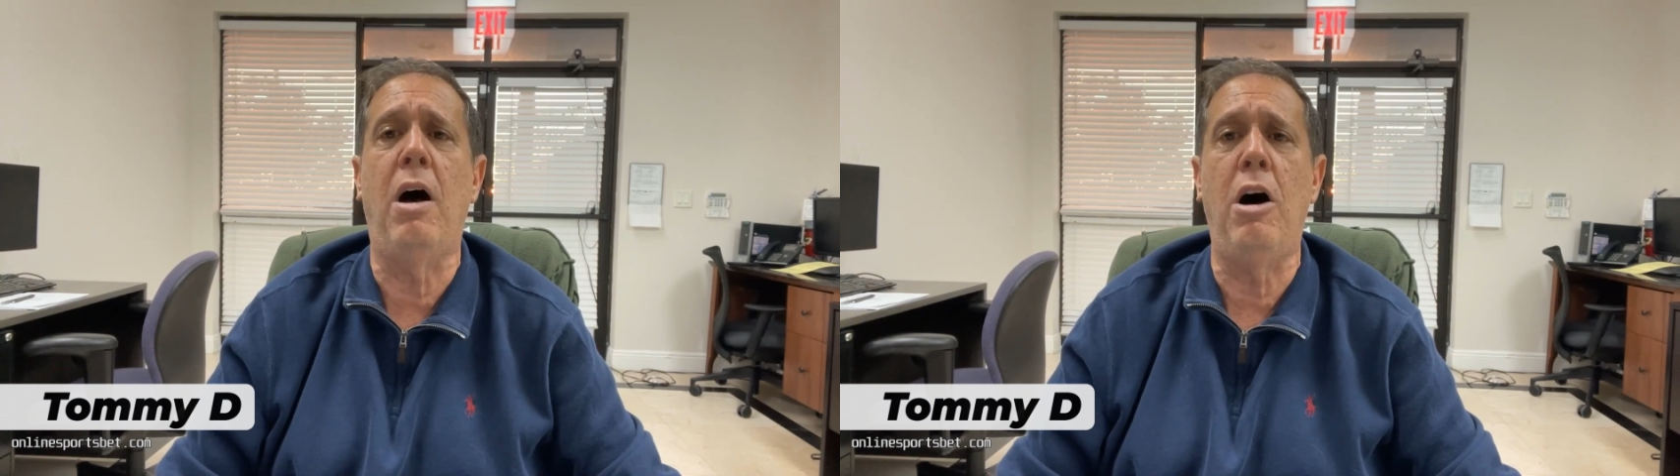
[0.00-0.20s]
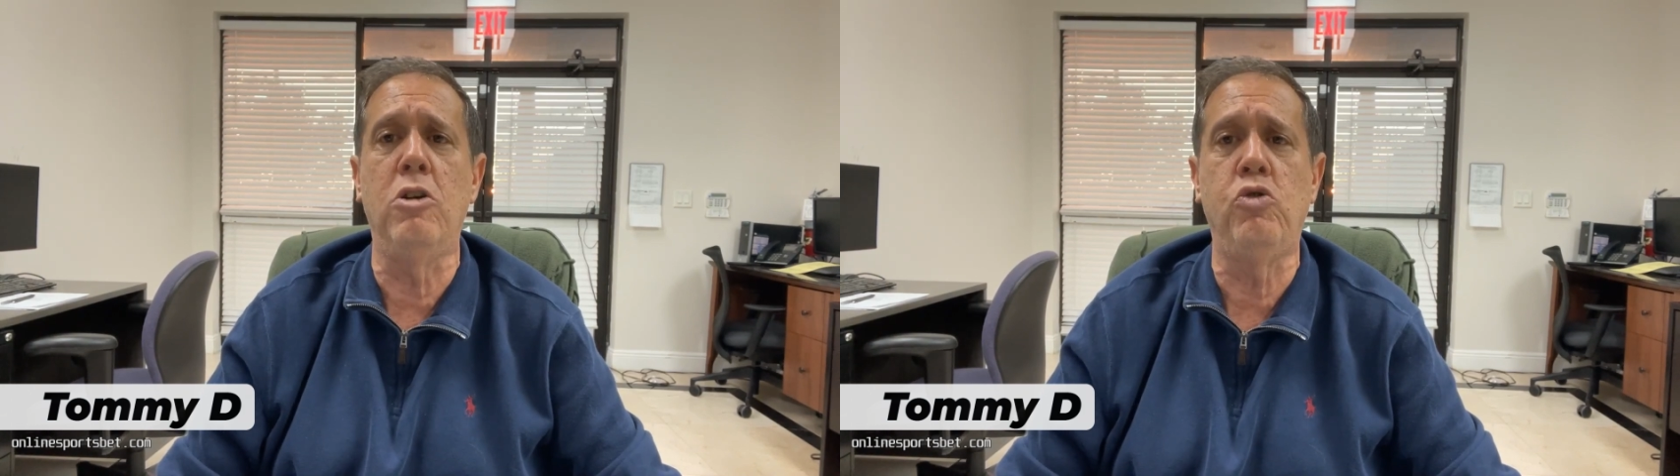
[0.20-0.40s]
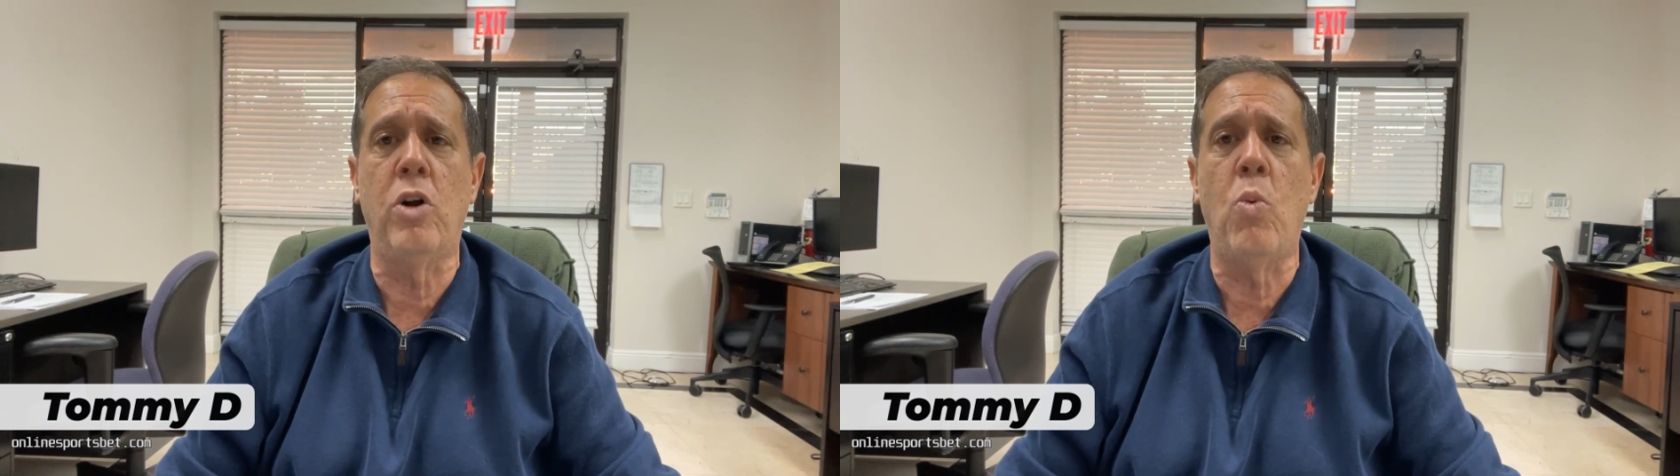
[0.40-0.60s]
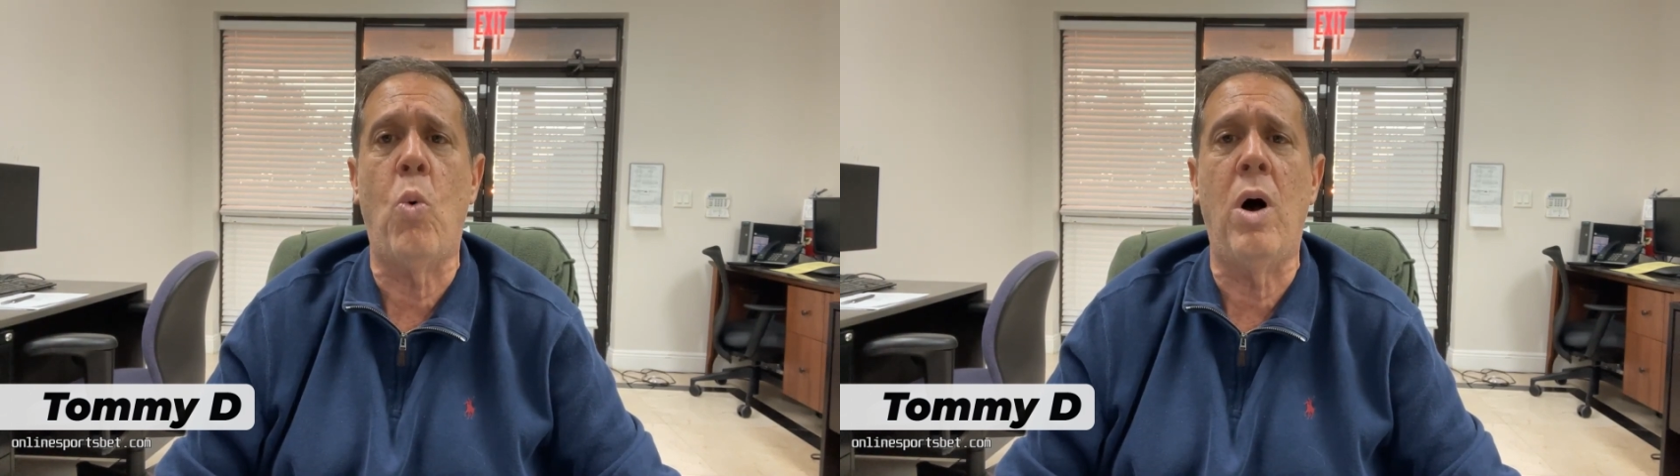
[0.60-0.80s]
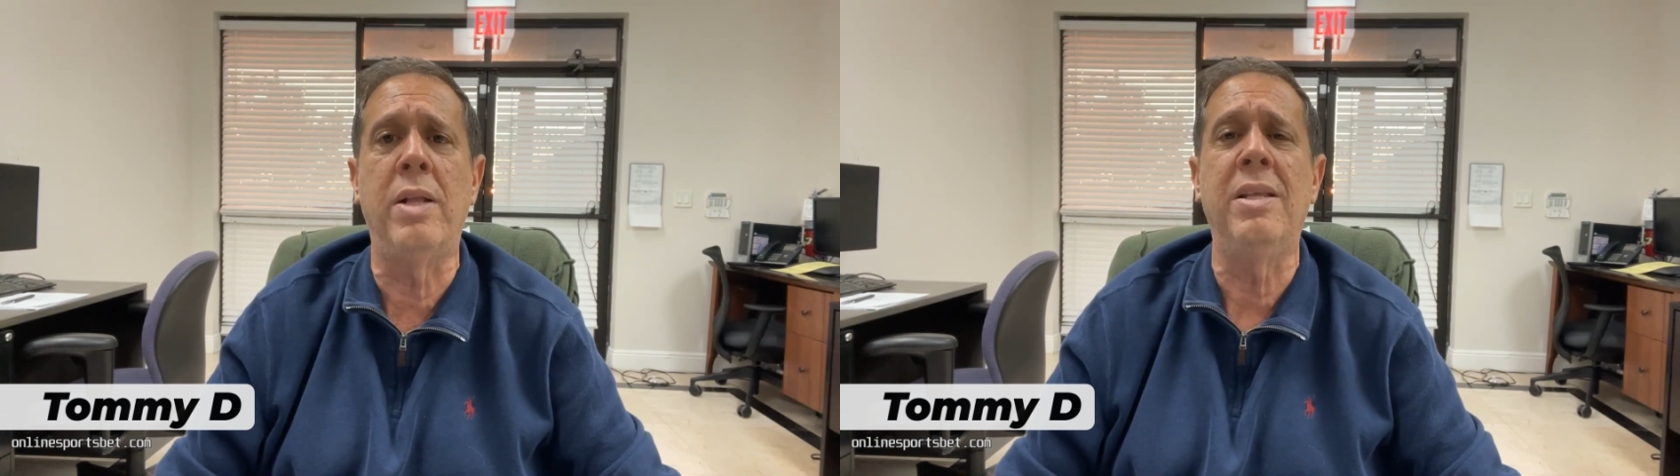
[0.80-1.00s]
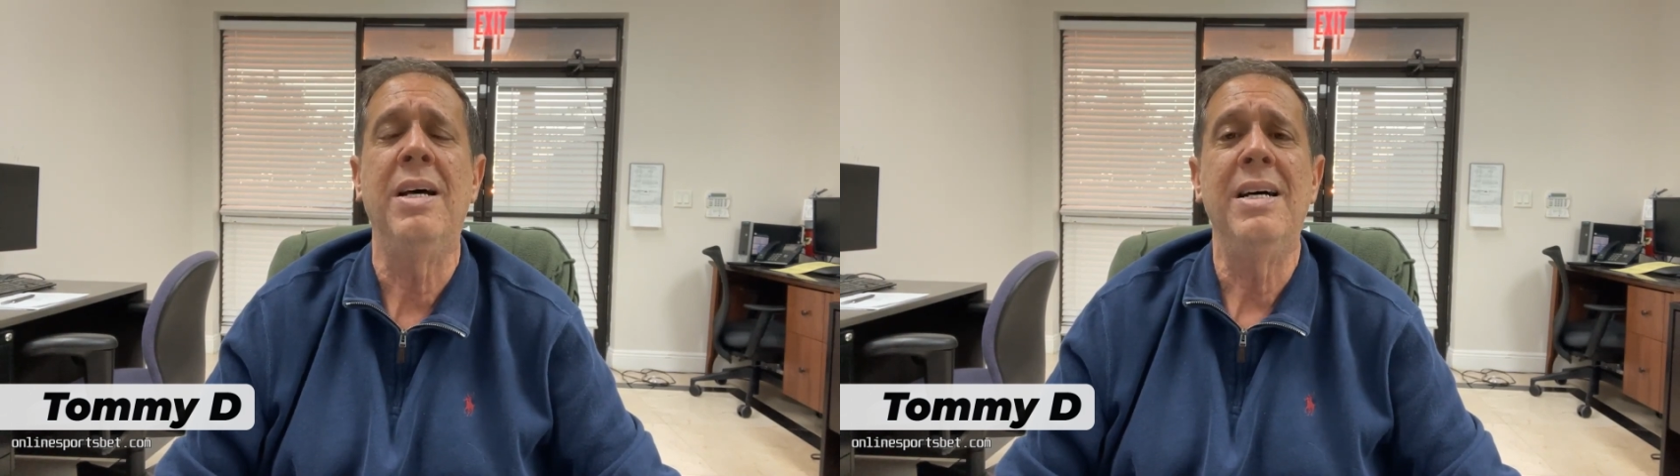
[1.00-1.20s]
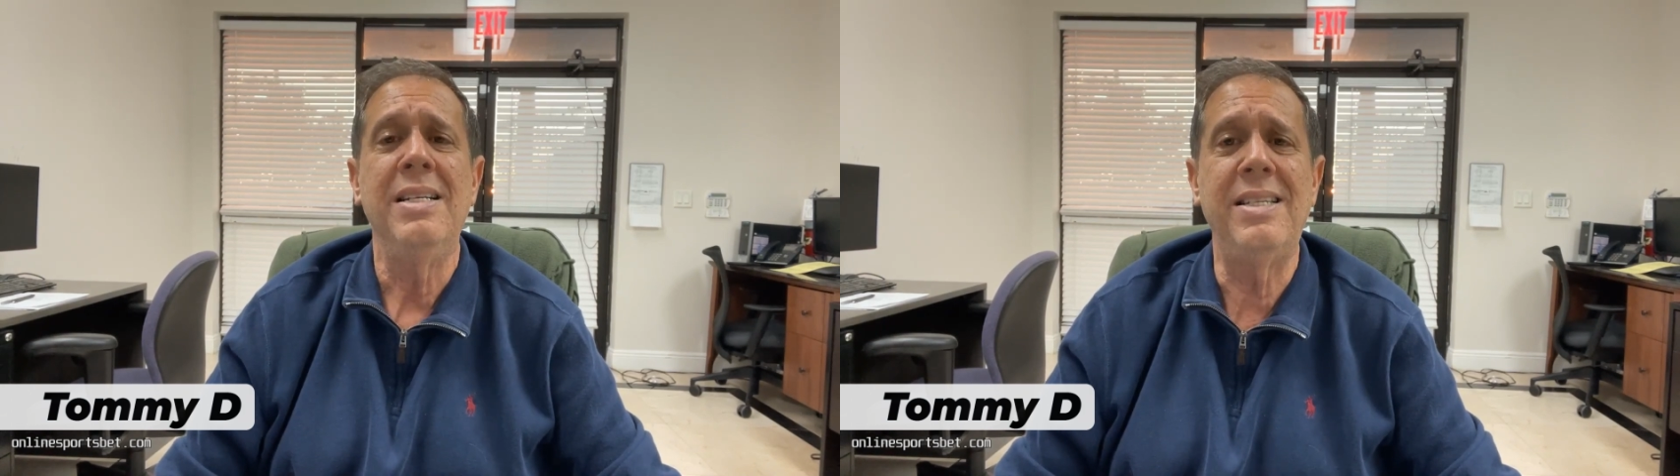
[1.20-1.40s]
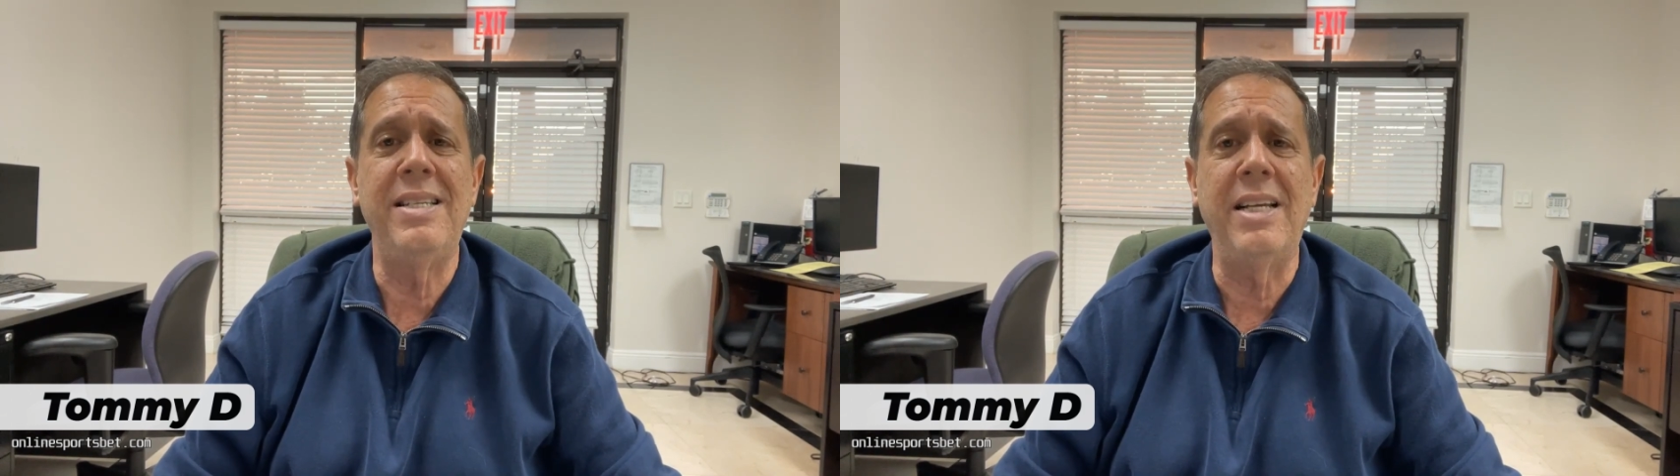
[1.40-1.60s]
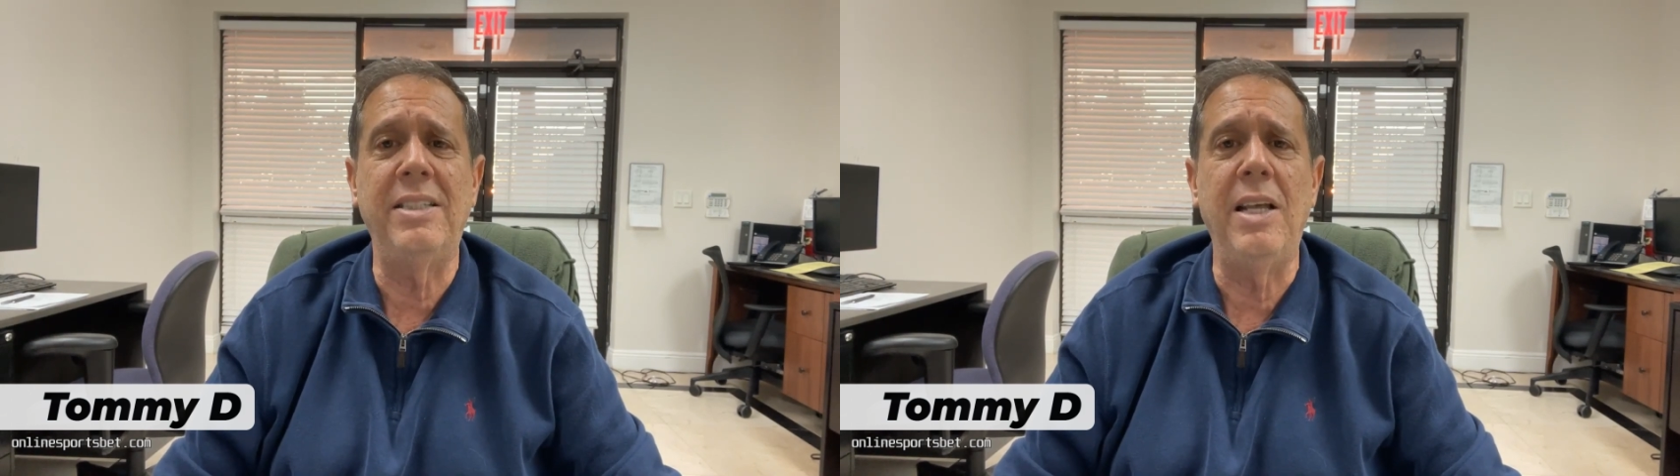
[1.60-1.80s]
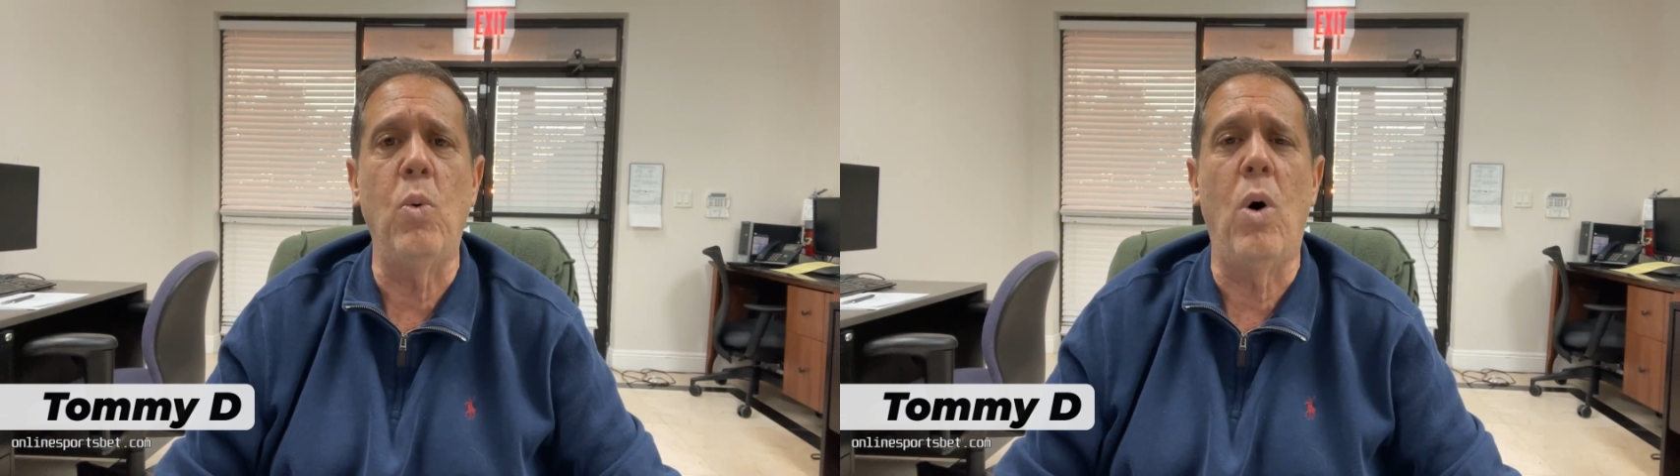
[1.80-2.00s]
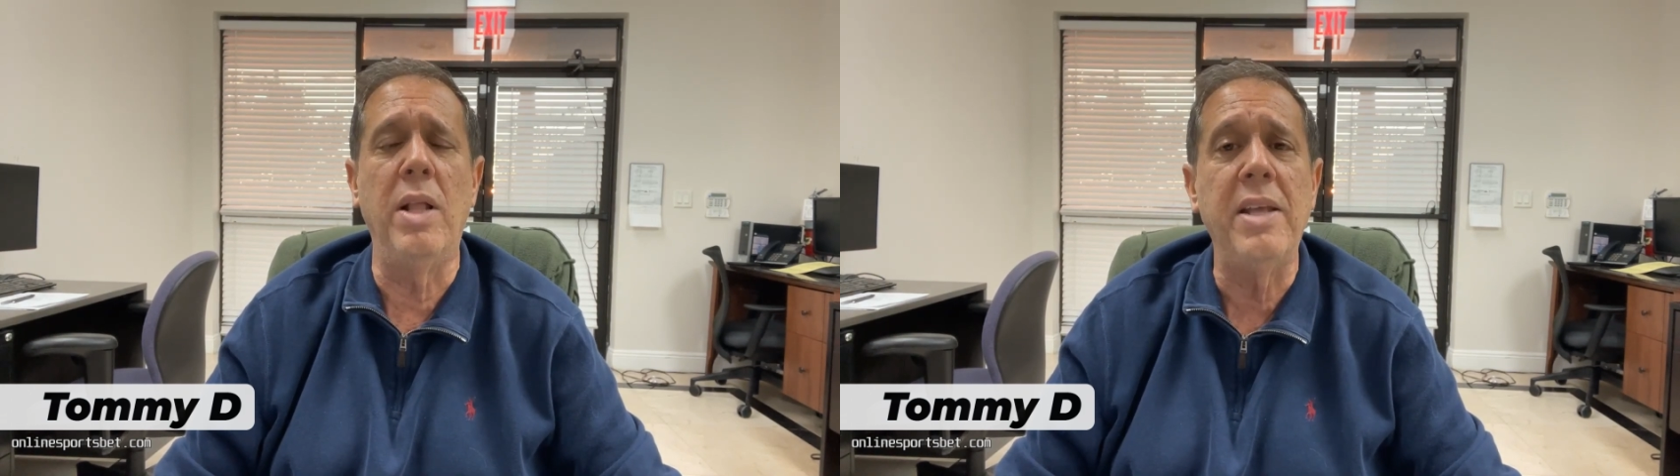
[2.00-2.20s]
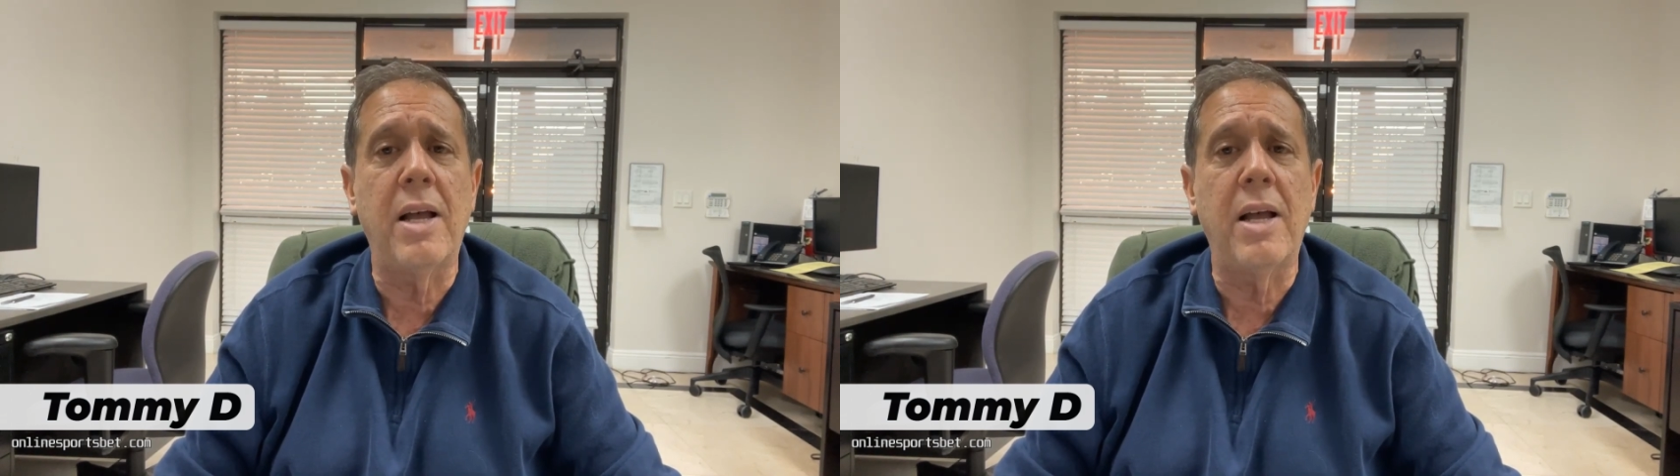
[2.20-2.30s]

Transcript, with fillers: 101, 61.